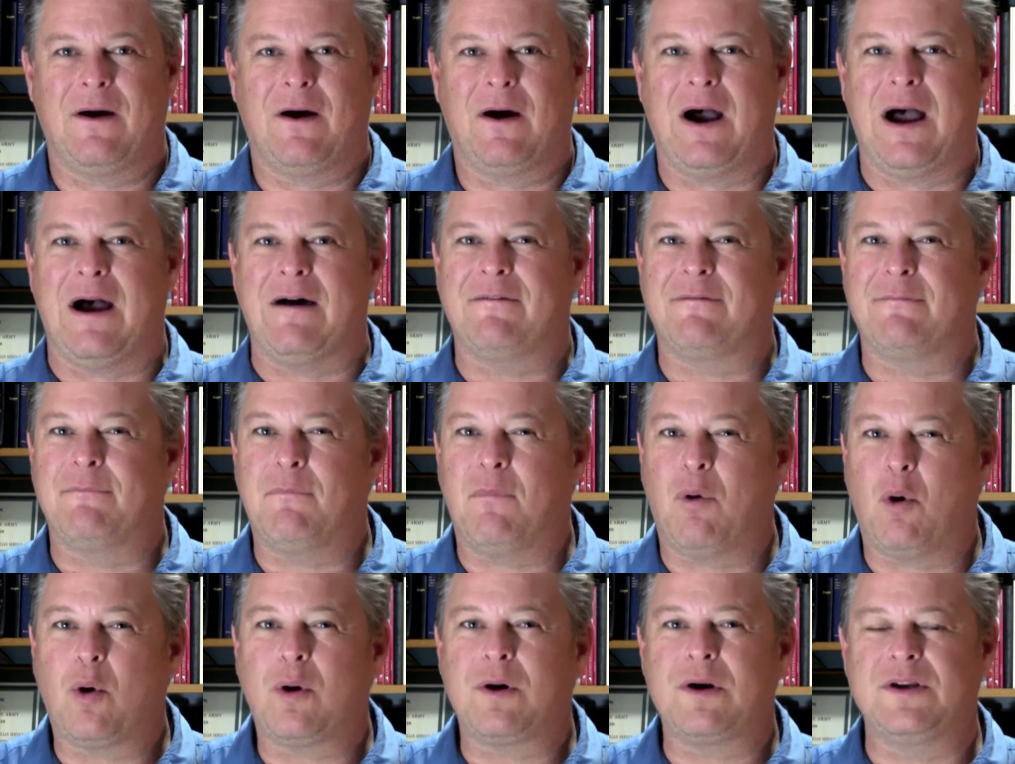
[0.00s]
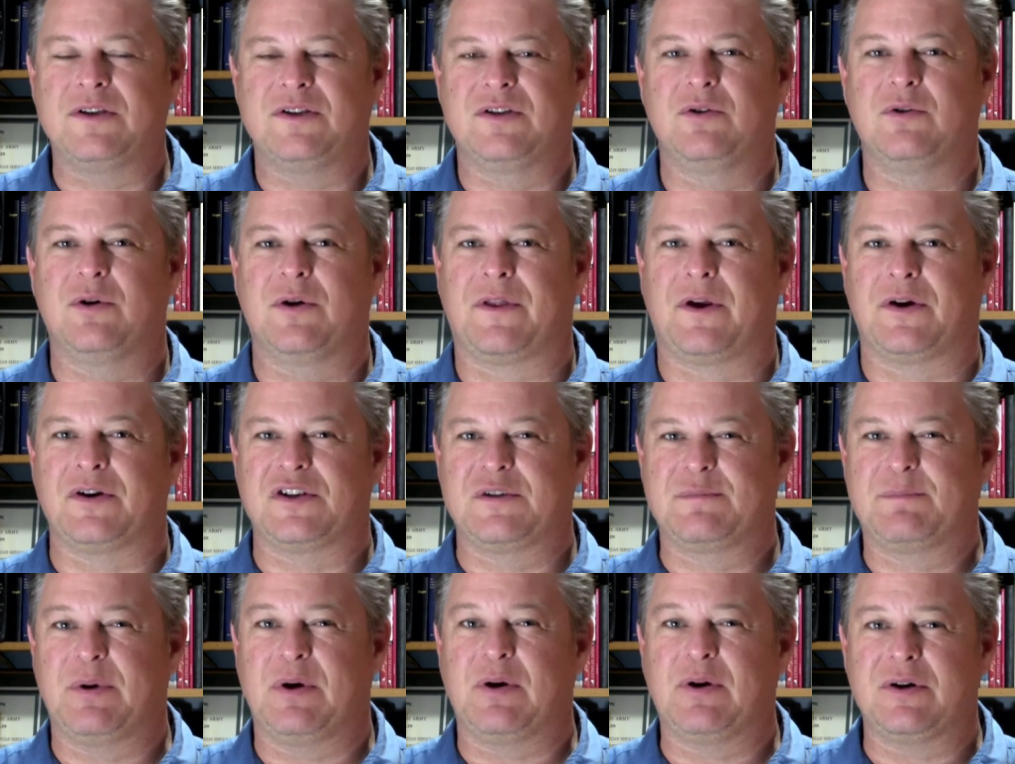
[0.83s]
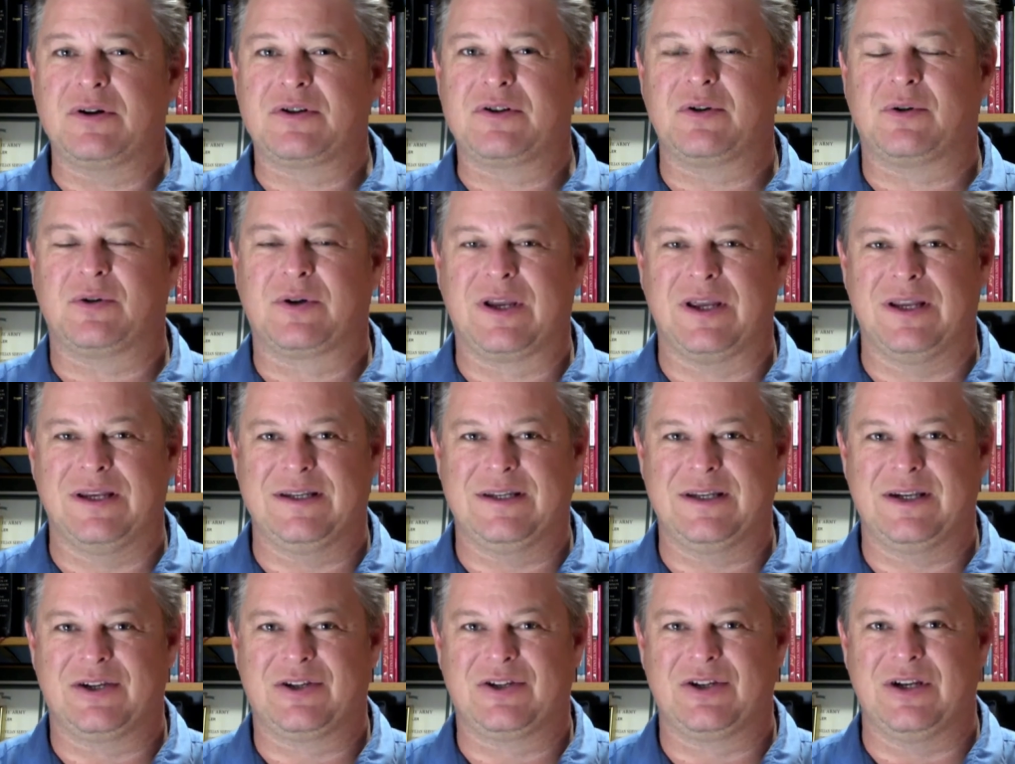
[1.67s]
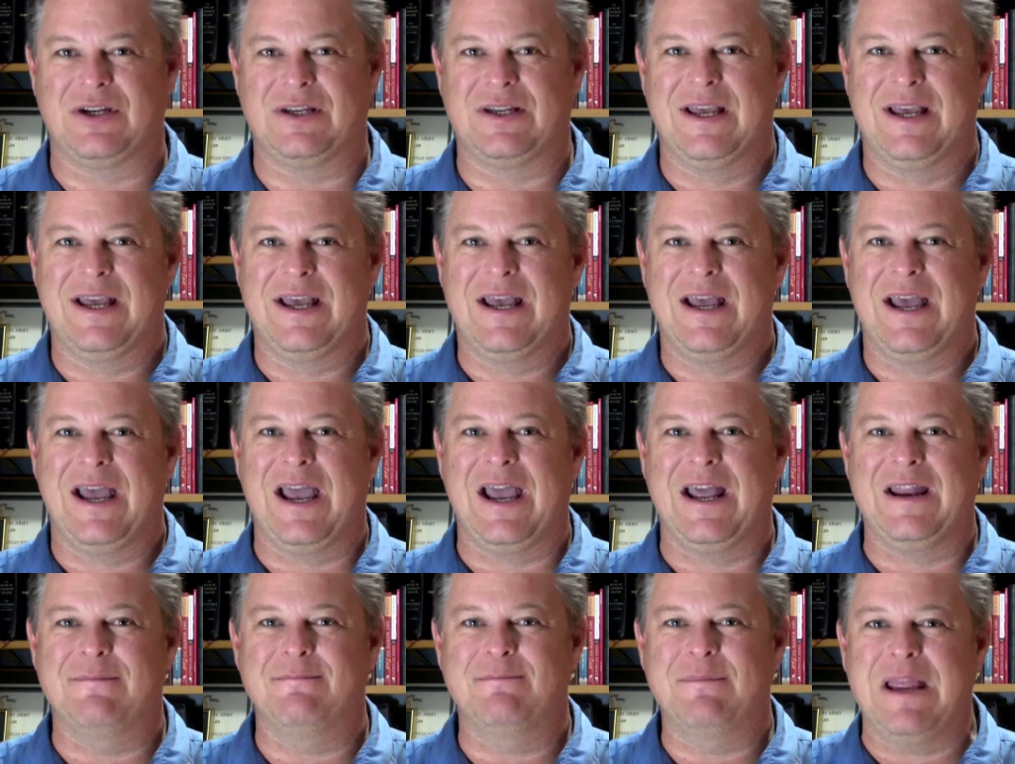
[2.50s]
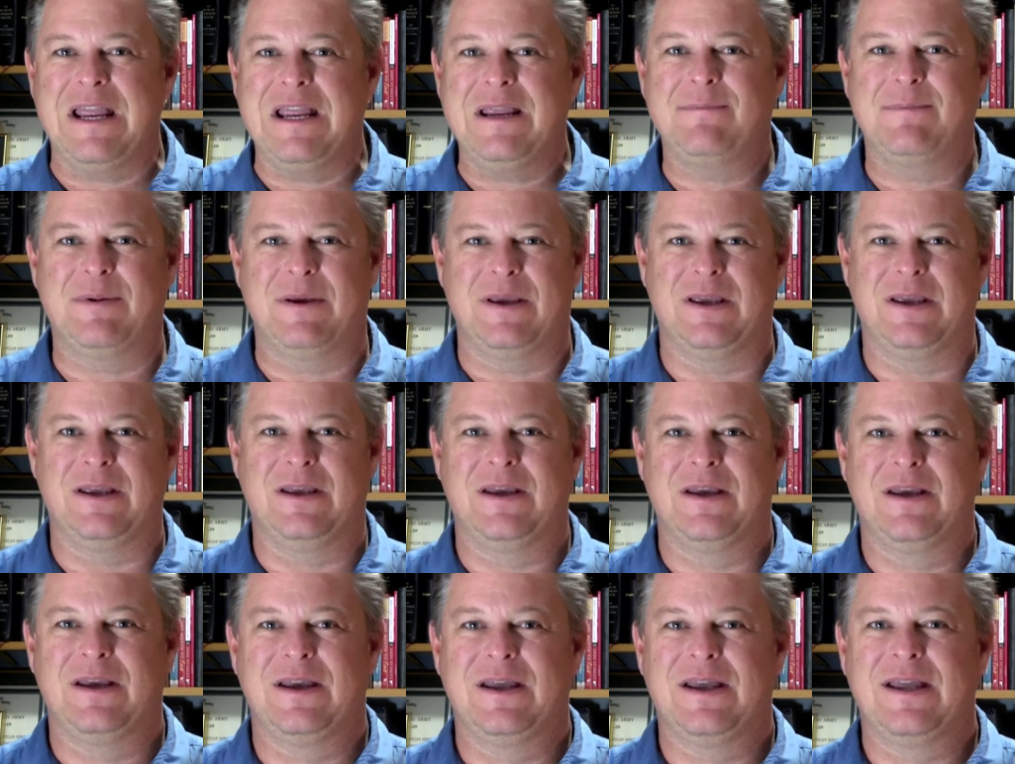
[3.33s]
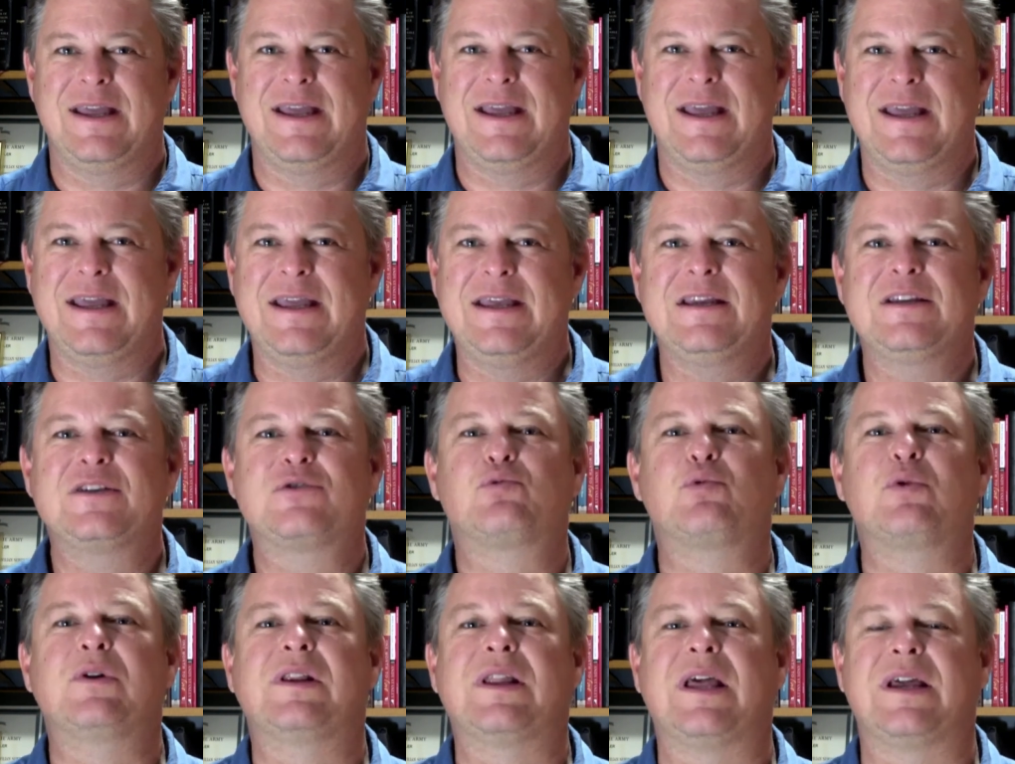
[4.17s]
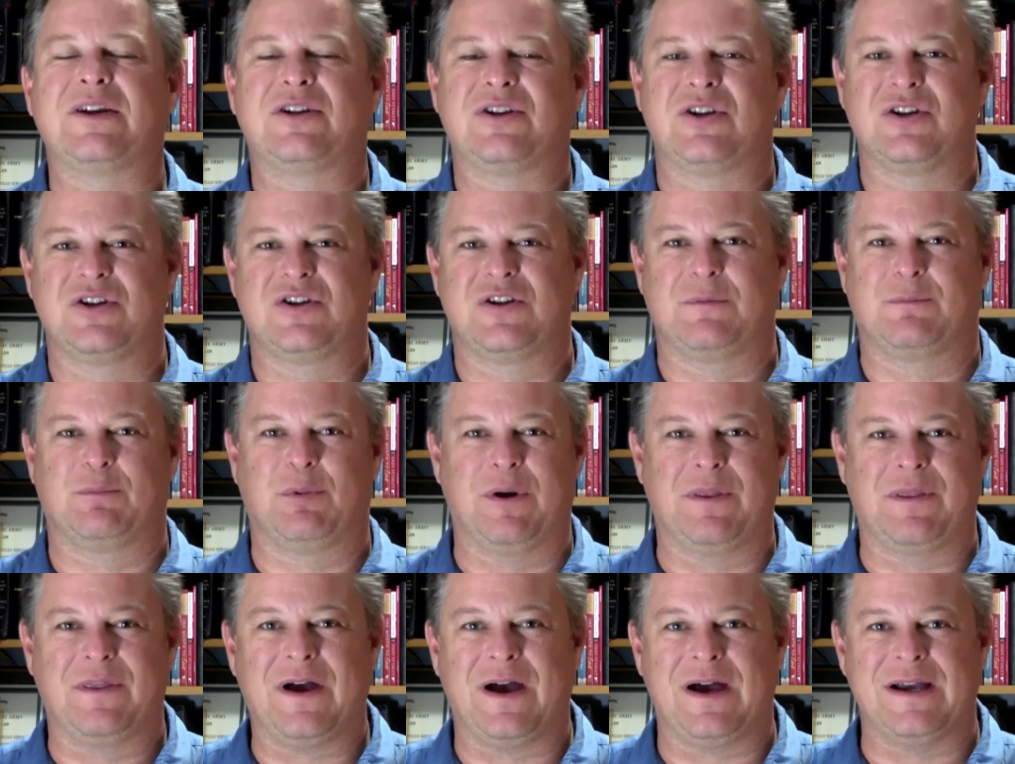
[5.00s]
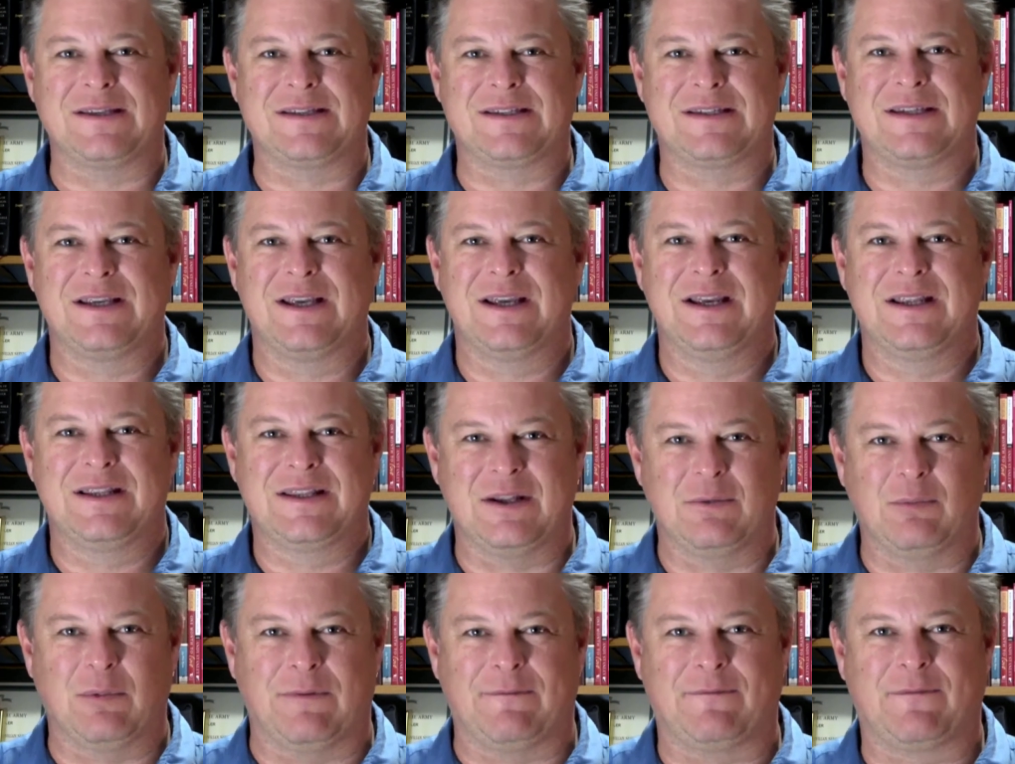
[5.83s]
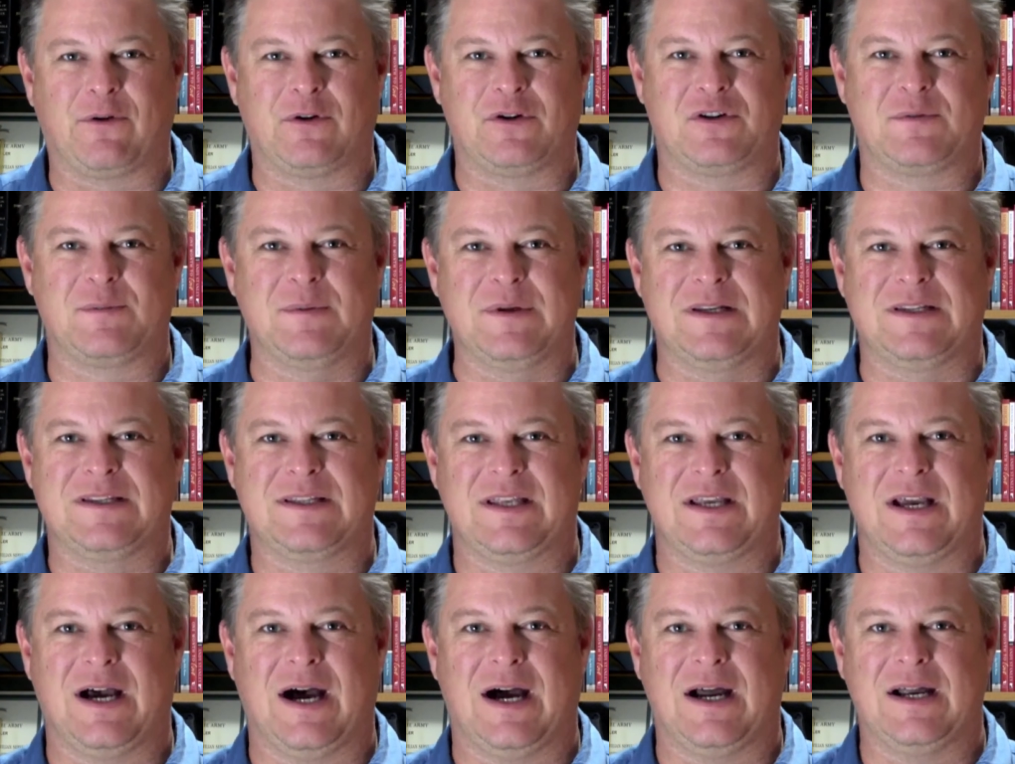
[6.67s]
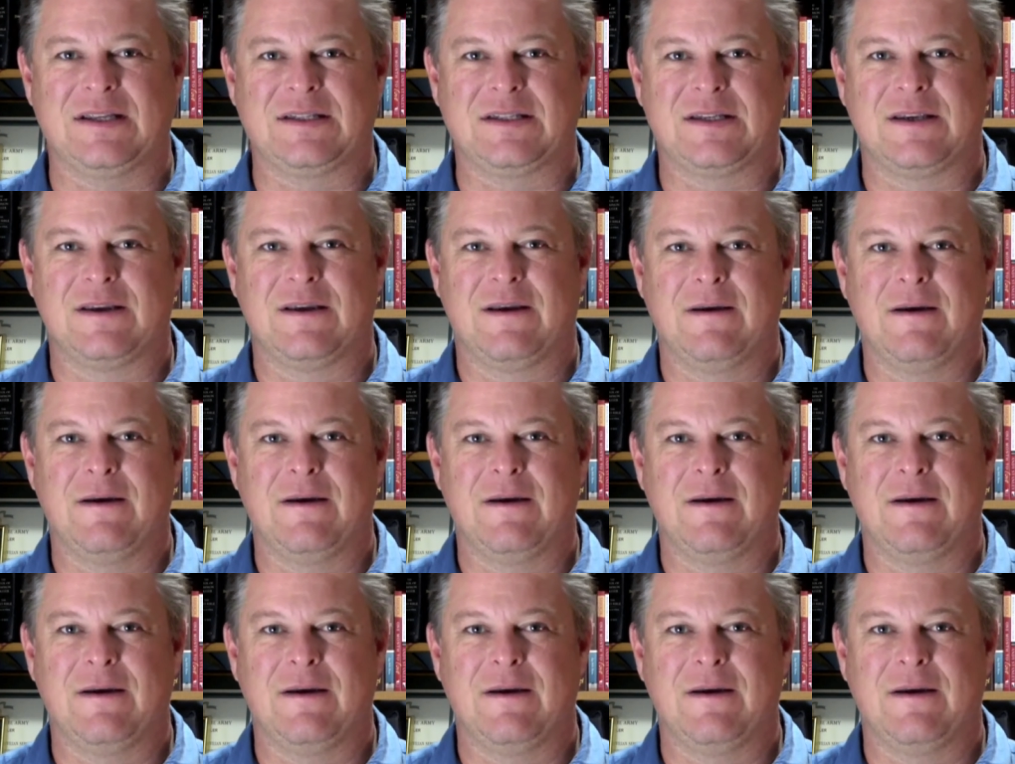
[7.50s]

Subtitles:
have more to do with our spiritual condition and maybe his relationship with us than what first meets the eyes.